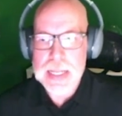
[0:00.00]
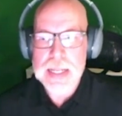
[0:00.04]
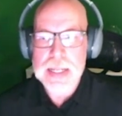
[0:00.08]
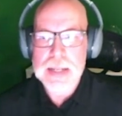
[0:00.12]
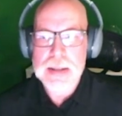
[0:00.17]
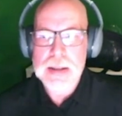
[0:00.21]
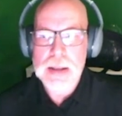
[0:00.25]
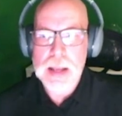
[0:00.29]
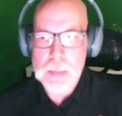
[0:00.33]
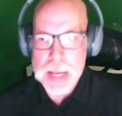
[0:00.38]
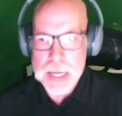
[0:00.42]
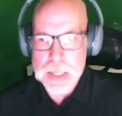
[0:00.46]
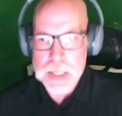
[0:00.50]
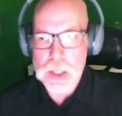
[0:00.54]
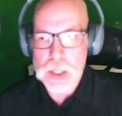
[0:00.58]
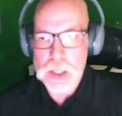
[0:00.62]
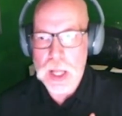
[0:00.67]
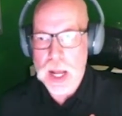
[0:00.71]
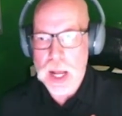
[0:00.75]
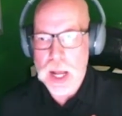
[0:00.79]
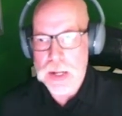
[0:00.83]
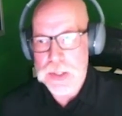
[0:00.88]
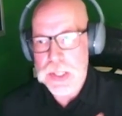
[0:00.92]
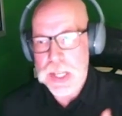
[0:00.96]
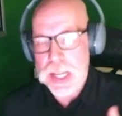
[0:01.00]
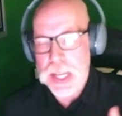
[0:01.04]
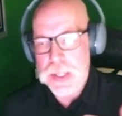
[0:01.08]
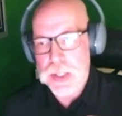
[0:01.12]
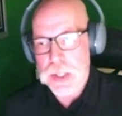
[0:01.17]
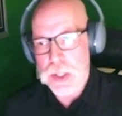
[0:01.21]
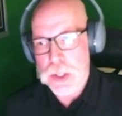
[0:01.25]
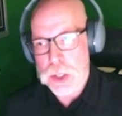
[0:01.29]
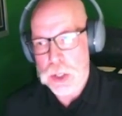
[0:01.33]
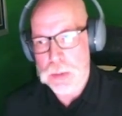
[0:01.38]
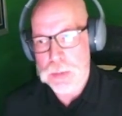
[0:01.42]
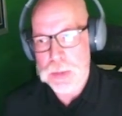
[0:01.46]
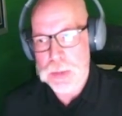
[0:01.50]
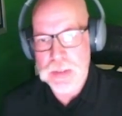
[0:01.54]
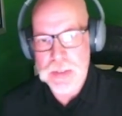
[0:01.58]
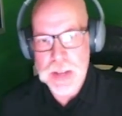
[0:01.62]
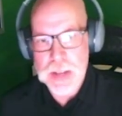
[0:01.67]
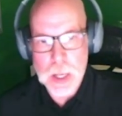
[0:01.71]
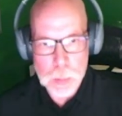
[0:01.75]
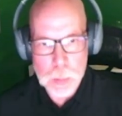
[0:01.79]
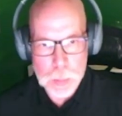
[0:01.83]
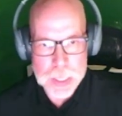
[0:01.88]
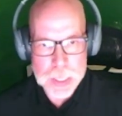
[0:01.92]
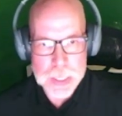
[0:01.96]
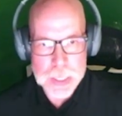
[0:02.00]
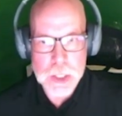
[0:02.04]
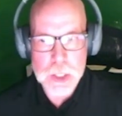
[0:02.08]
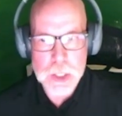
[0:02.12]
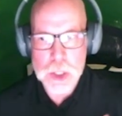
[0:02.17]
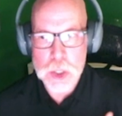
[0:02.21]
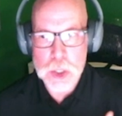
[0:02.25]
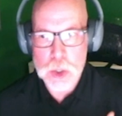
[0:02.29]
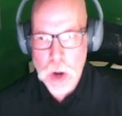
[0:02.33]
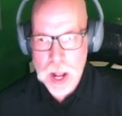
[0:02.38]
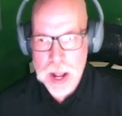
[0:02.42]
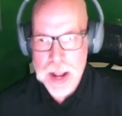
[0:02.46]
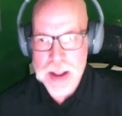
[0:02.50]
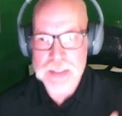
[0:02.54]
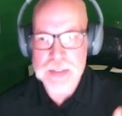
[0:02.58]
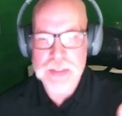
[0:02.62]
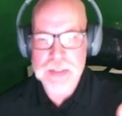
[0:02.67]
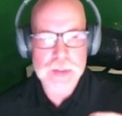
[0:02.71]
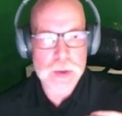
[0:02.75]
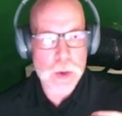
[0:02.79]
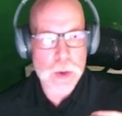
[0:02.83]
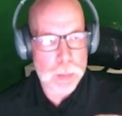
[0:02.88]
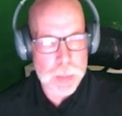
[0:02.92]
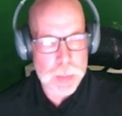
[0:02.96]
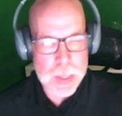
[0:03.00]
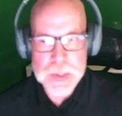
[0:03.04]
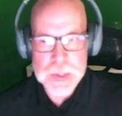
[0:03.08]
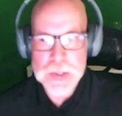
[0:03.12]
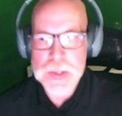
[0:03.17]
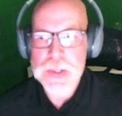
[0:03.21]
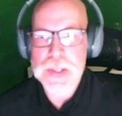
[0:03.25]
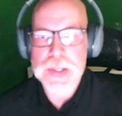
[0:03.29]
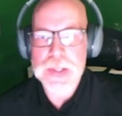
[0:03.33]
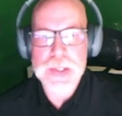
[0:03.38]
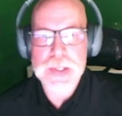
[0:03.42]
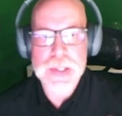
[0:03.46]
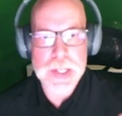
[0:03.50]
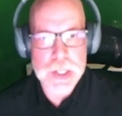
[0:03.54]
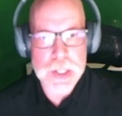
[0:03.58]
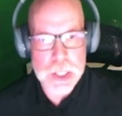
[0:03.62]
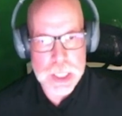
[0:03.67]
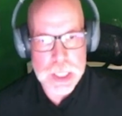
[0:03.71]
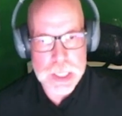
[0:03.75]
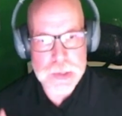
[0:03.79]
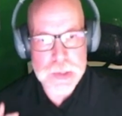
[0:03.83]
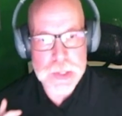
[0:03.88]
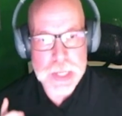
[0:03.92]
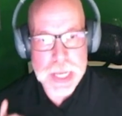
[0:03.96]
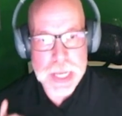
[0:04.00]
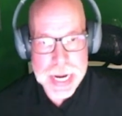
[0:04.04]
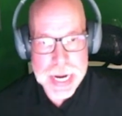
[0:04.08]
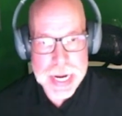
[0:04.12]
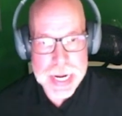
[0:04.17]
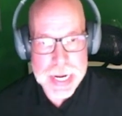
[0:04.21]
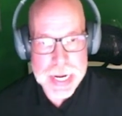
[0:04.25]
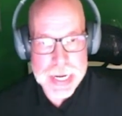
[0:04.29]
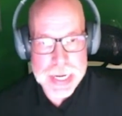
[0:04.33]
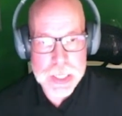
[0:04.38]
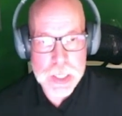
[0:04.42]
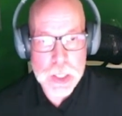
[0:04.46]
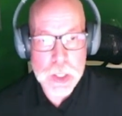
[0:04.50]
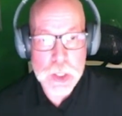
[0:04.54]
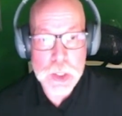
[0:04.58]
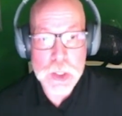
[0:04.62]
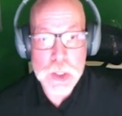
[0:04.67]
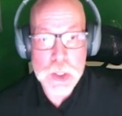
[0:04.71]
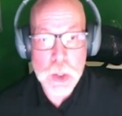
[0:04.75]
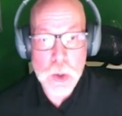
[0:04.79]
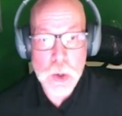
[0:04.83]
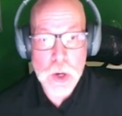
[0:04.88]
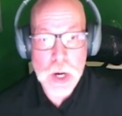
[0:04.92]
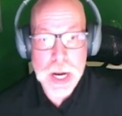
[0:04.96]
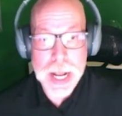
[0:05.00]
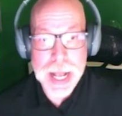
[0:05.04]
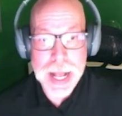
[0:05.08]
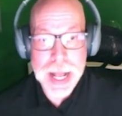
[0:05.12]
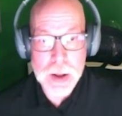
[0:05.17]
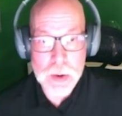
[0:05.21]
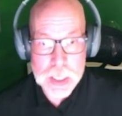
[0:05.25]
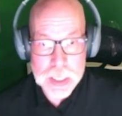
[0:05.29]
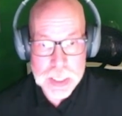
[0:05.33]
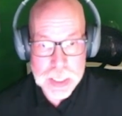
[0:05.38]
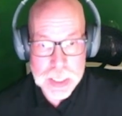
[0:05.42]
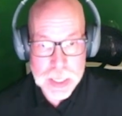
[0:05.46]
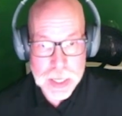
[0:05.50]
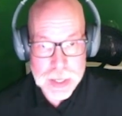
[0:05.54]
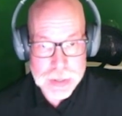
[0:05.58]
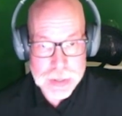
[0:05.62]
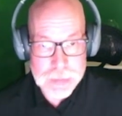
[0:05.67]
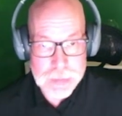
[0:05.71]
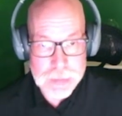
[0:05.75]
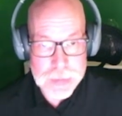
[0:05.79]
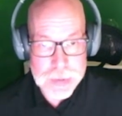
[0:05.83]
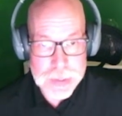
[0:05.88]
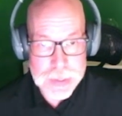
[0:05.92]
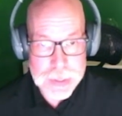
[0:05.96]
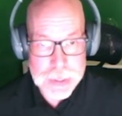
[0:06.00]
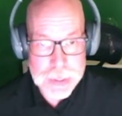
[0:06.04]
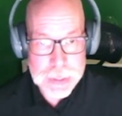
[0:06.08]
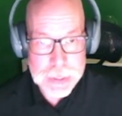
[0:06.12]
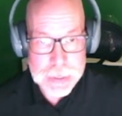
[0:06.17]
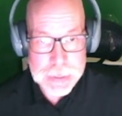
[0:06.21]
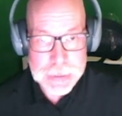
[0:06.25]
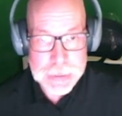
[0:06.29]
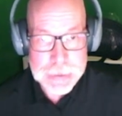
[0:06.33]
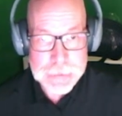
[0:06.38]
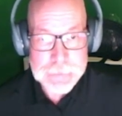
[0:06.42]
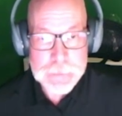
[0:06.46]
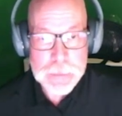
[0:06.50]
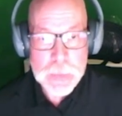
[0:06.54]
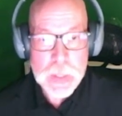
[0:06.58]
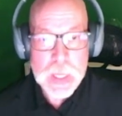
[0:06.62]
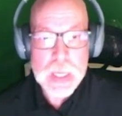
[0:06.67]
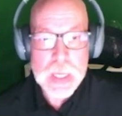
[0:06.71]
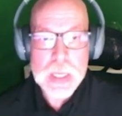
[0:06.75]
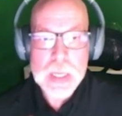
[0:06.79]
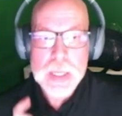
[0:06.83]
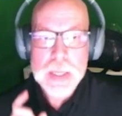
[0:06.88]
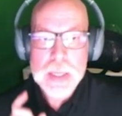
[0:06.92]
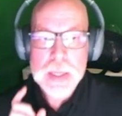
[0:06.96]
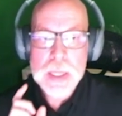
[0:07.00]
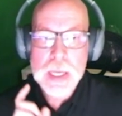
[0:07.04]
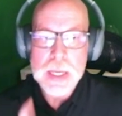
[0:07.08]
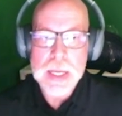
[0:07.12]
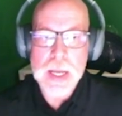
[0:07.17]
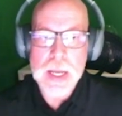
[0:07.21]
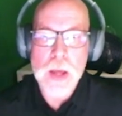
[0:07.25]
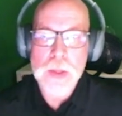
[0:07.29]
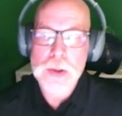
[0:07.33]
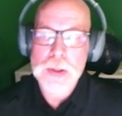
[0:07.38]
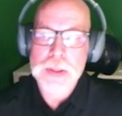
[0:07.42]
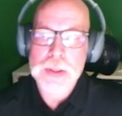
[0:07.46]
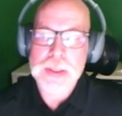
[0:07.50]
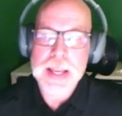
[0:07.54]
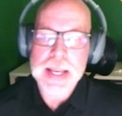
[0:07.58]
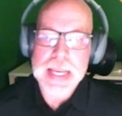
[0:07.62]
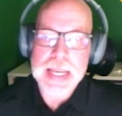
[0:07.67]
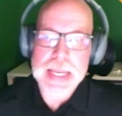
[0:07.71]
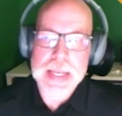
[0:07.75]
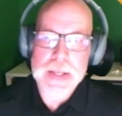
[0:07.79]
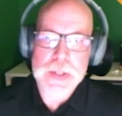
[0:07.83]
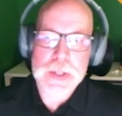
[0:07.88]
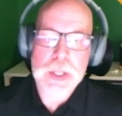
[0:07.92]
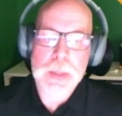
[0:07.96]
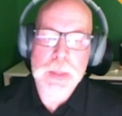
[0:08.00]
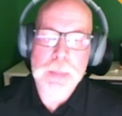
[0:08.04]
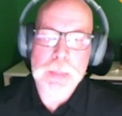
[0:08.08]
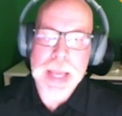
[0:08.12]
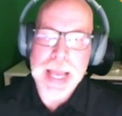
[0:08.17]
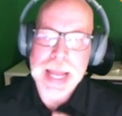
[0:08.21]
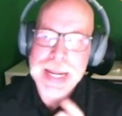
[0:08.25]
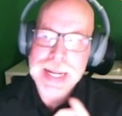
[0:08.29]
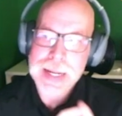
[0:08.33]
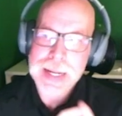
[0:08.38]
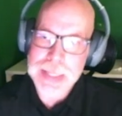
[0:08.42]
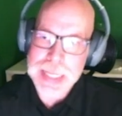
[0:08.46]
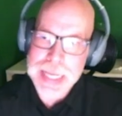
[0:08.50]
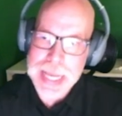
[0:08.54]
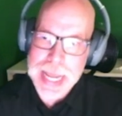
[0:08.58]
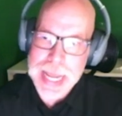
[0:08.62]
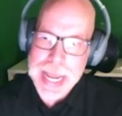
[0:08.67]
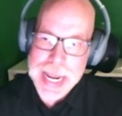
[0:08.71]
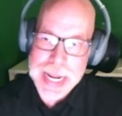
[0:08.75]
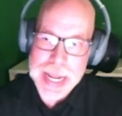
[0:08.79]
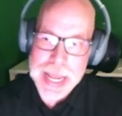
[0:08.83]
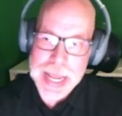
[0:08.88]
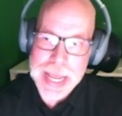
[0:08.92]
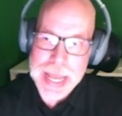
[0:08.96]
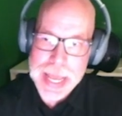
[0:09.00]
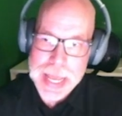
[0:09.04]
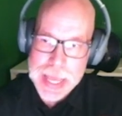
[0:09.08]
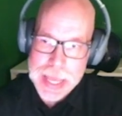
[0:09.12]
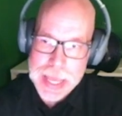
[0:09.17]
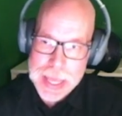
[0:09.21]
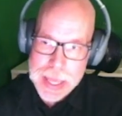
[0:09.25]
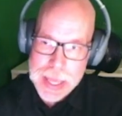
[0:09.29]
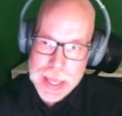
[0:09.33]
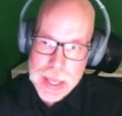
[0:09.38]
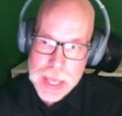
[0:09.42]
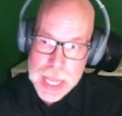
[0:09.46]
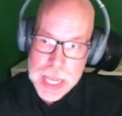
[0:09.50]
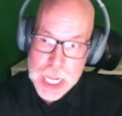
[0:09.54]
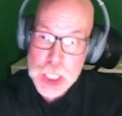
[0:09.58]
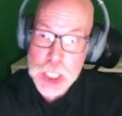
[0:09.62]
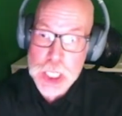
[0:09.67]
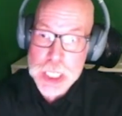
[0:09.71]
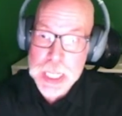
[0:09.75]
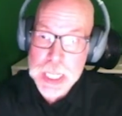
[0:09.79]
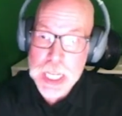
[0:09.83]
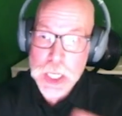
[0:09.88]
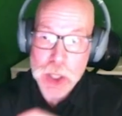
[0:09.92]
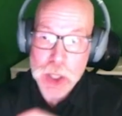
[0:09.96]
makes a lot of sense in terms of helping to drive your business decisions and your outcomes. The other thing is, depending on the engine that you're